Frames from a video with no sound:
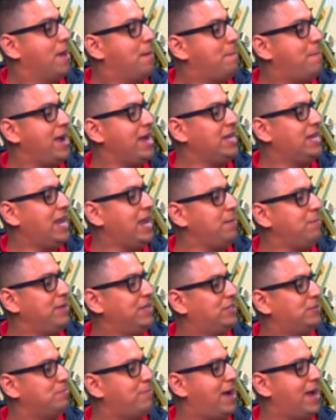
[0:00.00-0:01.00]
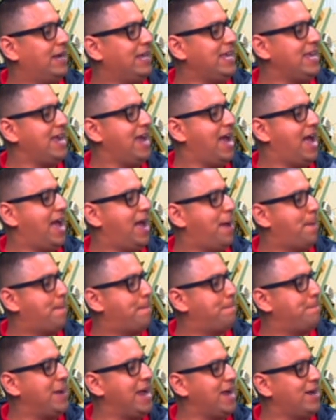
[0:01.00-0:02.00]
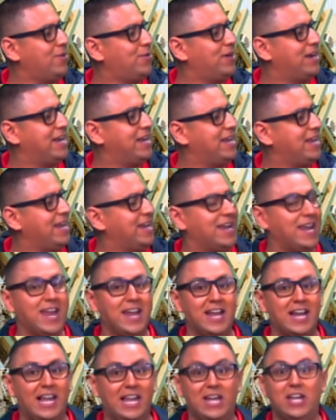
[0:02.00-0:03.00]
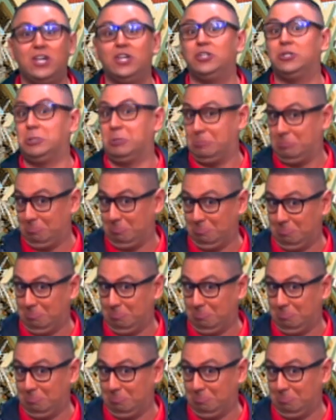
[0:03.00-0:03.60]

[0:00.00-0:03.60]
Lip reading: My name is Maria, Mary in English.